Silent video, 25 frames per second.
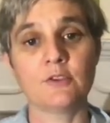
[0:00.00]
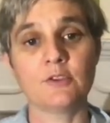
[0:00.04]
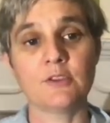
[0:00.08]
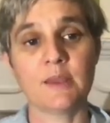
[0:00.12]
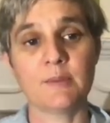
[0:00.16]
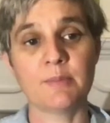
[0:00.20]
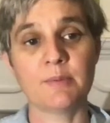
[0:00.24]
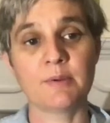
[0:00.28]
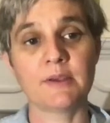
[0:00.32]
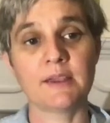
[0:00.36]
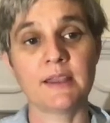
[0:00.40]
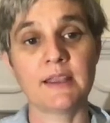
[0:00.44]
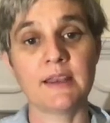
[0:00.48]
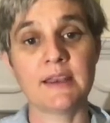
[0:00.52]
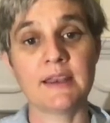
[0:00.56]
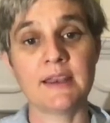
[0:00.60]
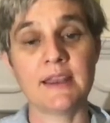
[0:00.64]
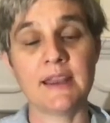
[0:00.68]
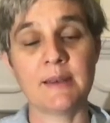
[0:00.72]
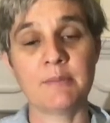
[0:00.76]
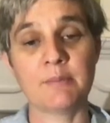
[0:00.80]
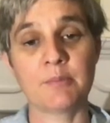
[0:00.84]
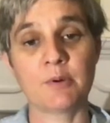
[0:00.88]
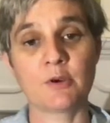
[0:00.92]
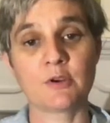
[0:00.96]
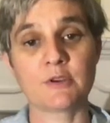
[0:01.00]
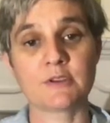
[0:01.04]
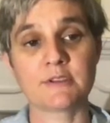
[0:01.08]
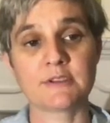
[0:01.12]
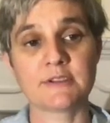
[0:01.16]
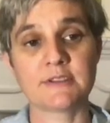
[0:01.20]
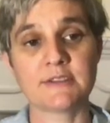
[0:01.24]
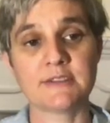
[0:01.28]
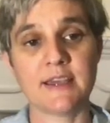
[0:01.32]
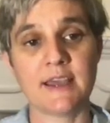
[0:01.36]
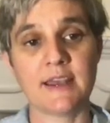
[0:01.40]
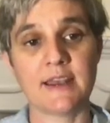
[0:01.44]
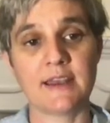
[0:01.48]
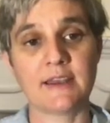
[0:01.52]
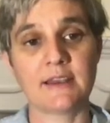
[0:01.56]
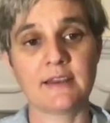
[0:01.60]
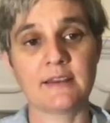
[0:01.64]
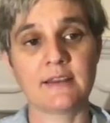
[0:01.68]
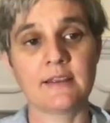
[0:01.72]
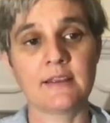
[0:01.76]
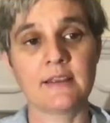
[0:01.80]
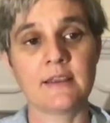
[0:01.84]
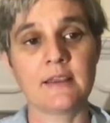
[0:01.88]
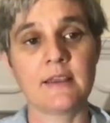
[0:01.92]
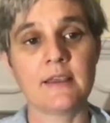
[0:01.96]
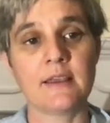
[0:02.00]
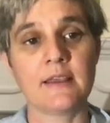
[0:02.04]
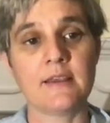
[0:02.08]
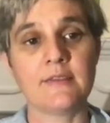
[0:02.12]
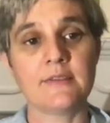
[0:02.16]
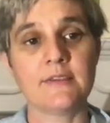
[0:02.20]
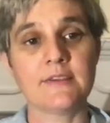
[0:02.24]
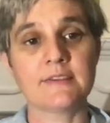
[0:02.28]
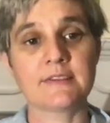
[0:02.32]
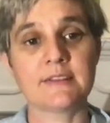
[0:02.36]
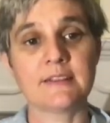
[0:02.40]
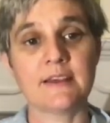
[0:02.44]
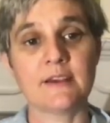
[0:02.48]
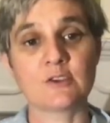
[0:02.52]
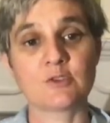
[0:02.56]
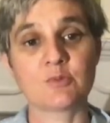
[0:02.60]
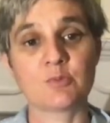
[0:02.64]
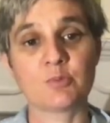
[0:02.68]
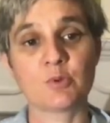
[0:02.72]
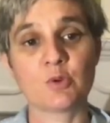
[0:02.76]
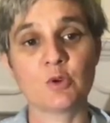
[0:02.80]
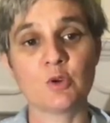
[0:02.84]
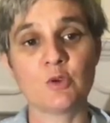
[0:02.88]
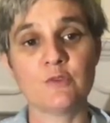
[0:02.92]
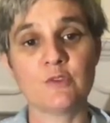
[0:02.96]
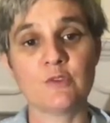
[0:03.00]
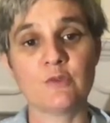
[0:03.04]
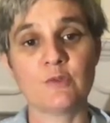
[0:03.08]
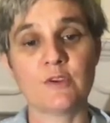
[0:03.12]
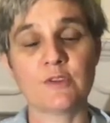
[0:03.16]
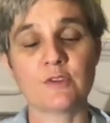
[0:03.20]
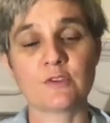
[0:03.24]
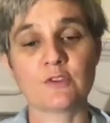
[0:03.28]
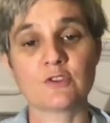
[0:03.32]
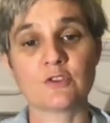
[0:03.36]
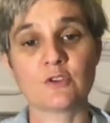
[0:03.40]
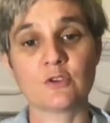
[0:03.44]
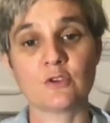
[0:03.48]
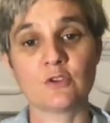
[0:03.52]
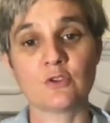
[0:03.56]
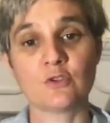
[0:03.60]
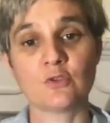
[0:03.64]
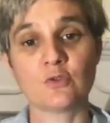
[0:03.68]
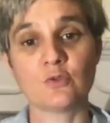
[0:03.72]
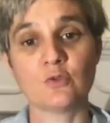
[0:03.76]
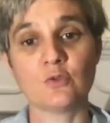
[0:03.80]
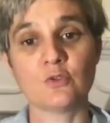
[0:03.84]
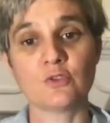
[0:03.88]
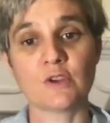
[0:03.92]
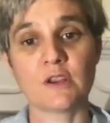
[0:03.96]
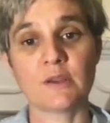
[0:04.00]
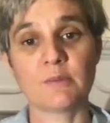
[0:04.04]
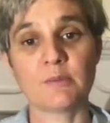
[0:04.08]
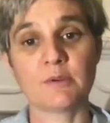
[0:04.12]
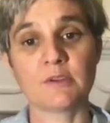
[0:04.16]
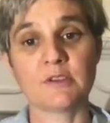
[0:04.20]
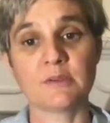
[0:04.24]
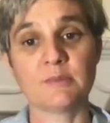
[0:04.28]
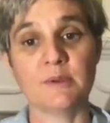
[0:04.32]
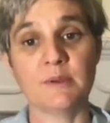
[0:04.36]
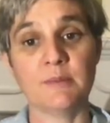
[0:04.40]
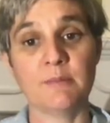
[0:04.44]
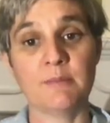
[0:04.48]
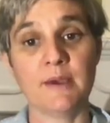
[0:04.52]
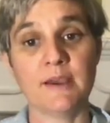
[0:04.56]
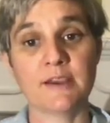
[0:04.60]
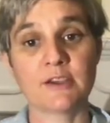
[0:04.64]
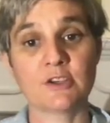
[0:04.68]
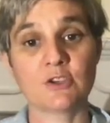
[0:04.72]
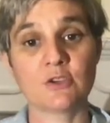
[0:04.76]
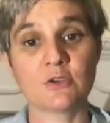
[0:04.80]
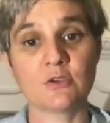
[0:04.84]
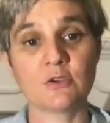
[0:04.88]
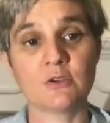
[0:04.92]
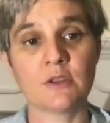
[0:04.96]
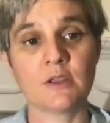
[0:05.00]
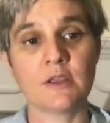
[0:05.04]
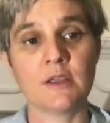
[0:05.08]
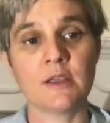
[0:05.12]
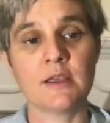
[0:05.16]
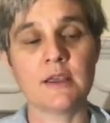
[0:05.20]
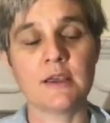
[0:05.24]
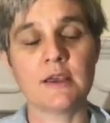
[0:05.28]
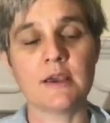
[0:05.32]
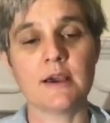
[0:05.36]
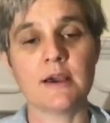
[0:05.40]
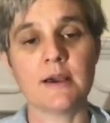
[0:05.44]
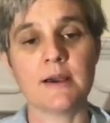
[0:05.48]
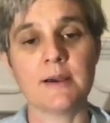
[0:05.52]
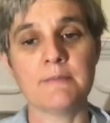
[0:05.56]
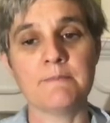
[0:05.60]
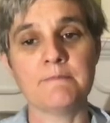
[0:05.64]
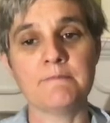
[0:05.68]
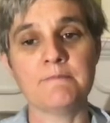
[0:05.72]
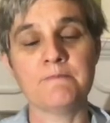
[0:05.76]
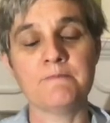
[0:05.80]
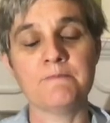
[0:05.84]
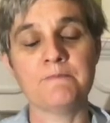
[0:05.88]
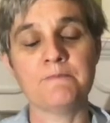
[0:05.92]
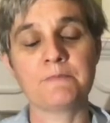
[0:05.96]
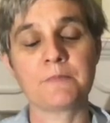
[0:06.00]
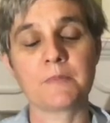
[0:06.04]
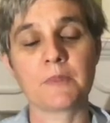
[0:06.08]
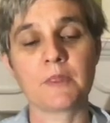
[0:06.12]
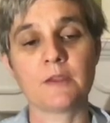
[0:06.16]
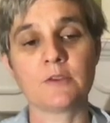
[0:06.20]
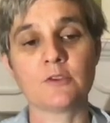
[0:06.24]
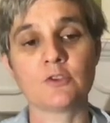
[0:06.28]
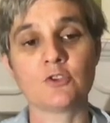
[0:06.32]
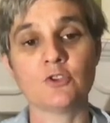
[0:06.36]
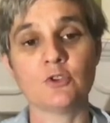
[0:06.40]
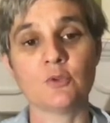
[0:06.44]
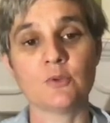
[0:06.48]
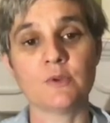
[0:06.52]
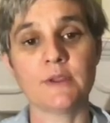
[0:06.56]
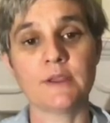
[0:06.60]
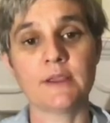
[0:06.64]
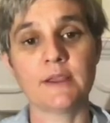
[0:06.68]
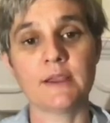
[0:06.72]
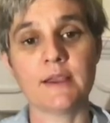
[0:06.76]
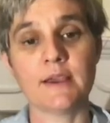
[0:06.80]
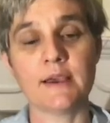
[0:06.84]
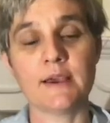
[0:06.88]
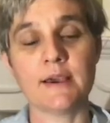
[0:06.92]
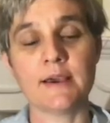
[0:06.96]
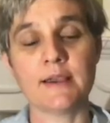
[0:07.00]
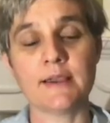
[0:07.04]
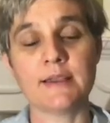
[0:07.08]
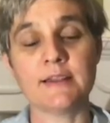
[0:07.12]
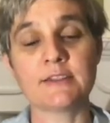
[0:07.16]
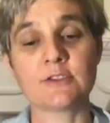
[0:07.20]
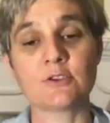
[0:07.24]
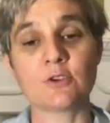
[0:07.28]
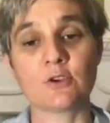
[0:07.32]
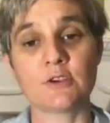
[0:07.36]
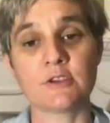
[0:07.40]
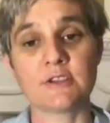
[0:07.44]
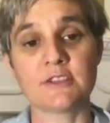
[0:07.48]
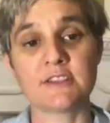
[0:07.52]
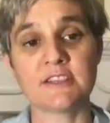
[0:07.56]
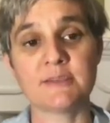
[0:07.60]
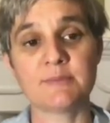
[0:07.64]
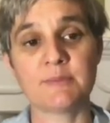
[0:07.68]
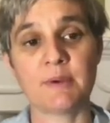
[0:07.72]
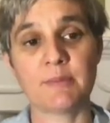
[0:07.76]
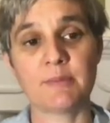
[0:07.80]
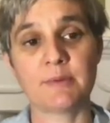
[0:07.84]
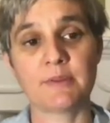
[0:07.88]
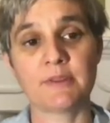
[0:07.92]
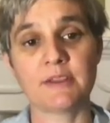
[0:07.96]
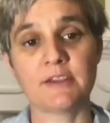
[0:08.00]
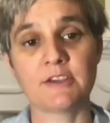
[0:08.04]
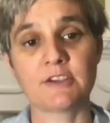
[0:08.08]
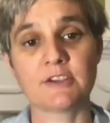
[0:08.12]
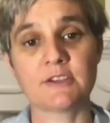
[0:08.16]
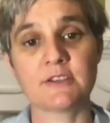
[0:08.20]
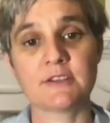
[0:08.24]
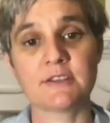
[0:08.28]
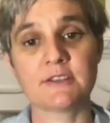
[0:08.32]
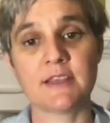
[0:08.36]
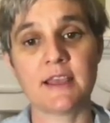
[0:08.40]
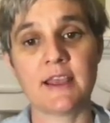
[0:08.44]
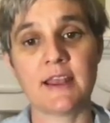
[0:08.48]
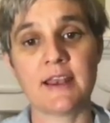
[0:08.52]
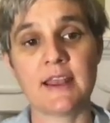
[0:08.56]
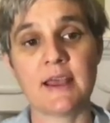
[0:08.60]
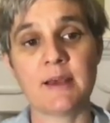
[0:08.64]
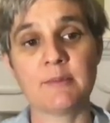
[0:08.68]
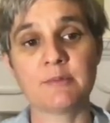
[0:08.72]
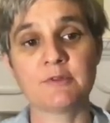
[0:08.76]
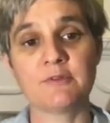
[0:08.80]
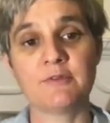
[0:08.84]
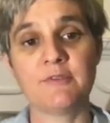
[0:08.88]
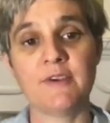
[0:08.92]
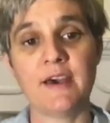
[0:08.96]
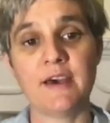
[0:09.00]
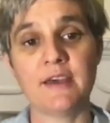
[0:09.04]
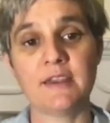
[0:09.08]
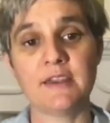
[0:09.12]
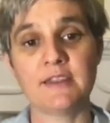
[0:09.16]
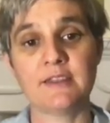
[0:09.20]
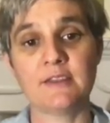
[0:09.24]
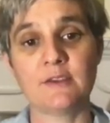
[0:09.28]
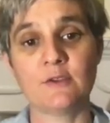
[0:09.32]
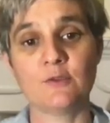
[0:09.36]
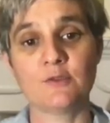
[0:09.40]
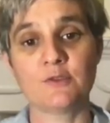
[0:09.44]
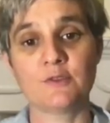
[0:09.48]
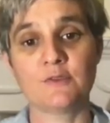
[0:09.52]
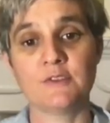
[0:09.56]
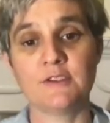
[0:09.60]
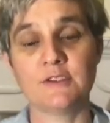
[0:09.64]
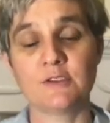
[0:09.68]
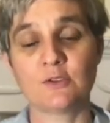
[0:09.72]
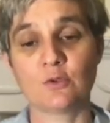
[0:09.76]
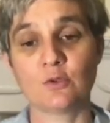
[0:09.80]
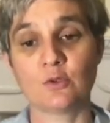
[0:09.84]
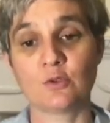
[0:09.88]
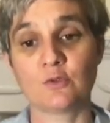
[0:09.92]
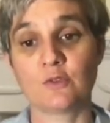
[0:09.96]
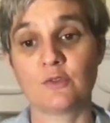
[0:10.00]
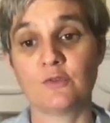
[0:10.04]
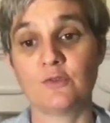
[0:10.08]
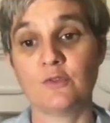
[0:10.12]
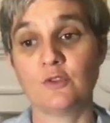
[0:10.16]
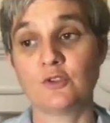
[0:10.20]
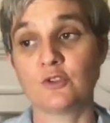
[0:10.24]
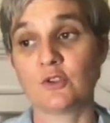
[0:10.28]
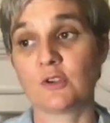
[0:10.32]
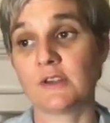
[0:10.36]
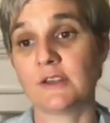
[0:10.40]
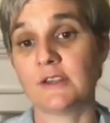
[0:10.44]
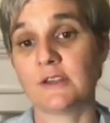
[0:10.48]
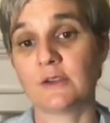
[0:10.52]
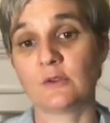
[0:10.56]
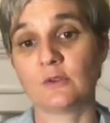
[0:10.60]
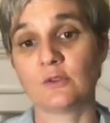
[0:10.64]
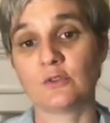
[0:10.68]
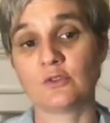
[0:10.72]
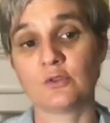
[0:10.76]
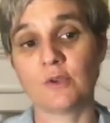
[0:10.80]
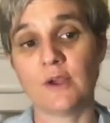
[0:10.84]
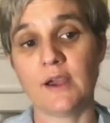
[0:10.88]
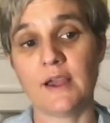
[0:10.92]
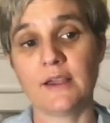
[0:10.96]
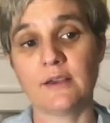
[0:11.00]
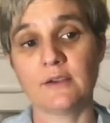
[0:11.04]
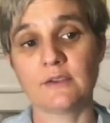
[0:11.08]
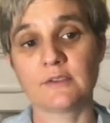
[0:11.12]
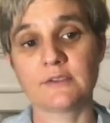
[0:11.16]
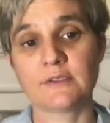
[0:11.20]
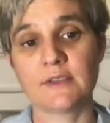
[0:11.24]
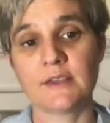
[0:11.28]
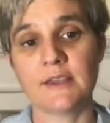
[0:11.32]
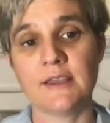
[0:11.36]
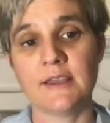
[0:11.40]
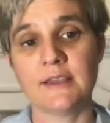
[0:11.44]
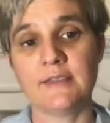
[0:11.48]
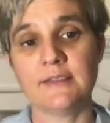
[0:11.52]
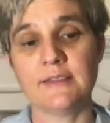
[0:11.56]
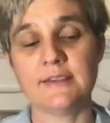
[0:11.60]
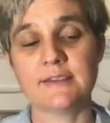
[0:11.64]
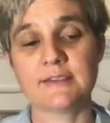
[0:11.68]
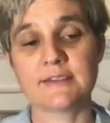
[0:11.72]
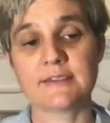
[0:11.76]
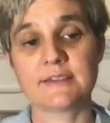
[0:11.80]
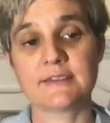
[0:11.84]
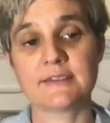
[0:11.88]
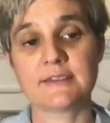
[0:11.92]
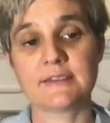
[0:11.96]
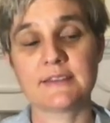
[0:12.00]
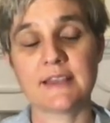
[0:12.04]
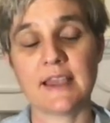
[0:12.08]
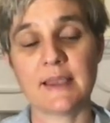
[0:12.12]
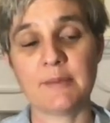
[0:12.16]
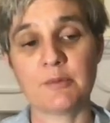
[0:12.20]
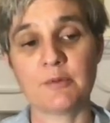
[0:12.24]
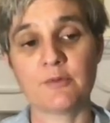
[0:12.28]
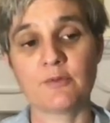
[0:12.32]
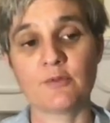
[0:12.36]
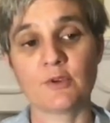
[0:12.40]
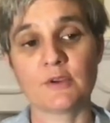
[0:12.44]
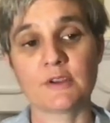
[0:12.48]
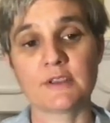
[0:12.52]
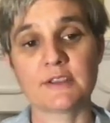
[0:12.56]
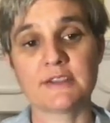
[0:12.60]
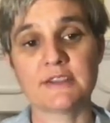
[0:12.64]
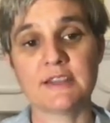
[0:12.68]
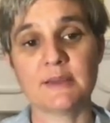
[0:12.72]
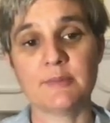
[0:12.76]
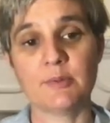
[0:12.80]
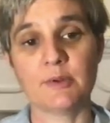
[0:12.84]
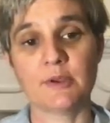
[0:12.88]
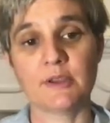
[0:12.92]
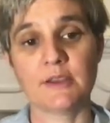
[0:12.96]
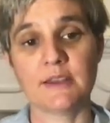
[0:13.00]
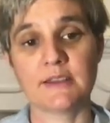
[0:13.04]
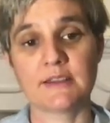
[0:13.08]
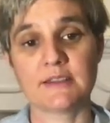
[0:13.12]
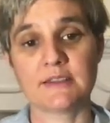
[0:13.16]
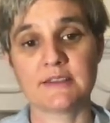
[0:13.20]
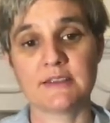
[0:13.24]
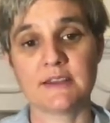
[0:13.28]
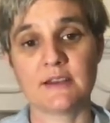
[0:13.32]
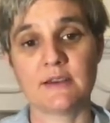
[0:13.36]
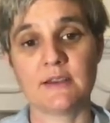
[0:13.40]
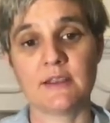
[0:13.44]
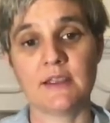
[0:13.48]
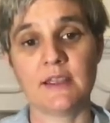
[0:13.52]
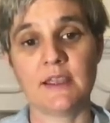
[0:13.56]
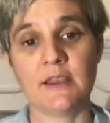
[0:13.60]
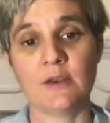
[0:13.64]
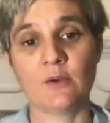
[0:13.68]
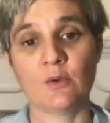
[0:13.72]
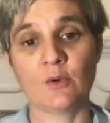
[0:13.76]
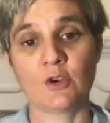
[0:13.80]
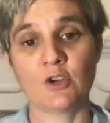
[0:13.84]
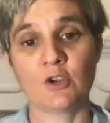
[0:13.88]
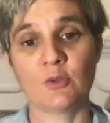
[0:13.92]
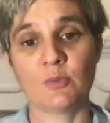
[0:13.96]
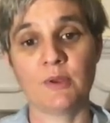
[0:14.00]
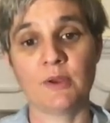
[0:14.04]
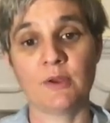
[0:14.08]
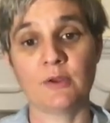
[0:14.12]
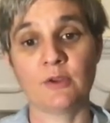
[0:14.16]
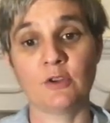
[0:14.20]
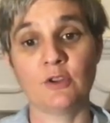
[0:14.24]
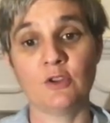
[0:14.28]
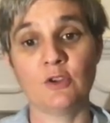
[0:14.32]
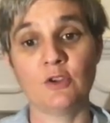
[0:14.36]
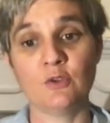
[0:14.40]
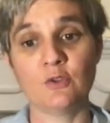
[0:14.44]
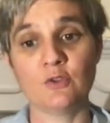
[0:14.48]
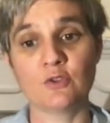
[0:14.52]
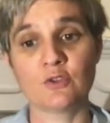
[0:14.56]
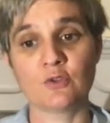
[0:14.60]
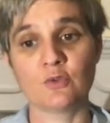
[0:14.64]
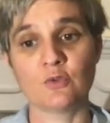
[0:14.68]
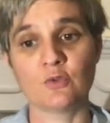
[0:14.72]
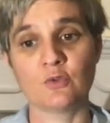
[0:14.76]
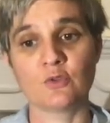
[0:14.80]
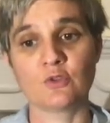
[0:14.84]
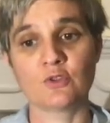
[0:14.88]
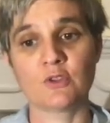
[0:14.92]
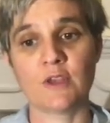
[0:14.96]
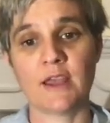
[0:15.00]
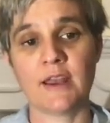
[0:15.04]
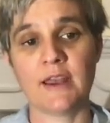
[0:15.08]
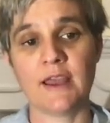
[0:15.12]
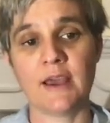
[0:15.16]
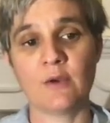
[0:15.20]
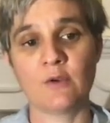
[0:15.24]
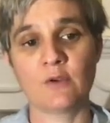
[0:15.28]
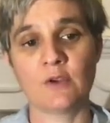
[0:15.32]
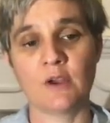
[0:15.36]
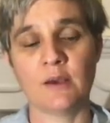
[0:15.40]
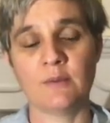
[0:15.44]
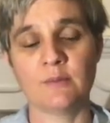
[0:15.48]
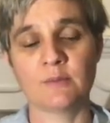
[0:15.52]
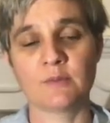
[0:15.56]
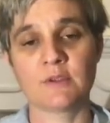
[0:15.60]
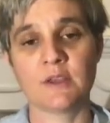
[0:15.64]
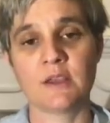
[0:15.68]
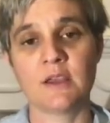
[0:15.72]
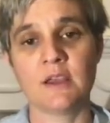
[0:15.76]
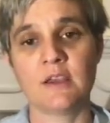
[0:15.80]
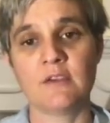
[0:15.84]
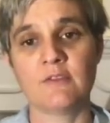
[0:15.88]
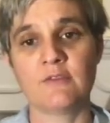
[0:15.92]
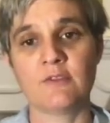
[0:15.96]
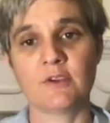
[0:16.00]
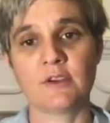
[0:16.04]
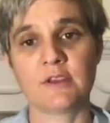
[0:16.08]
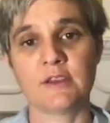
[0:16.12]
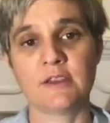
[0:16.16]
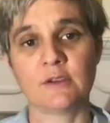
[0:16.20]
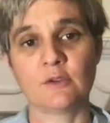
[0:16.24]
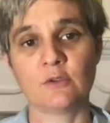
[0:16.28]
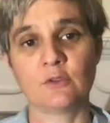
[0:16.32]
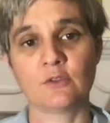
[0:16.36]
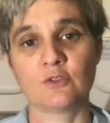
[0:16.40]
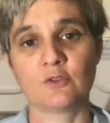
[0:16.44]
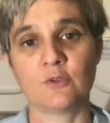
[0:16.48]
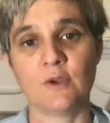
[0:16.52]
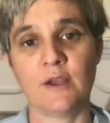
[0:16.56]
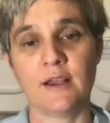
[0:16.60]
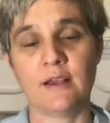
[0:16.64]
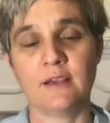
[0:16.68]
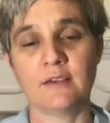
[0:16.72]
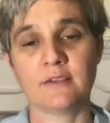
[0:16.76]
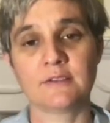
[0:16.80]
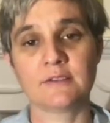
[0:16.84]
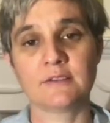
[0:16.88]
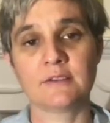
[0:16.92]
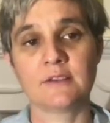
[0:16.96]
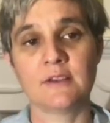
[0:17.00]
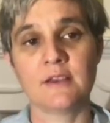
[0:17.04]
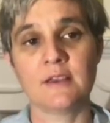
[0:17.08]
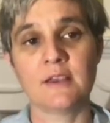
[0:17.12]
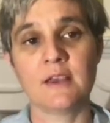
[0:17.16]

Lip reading: typically in an in-person setting. This allows proof of whether certain tools are able to be measured in certain disease populations, and helps validate the use of these tools for future clinical trials. This type of work is typically necessary in order to be able to use tools and outcomes for clinical trials.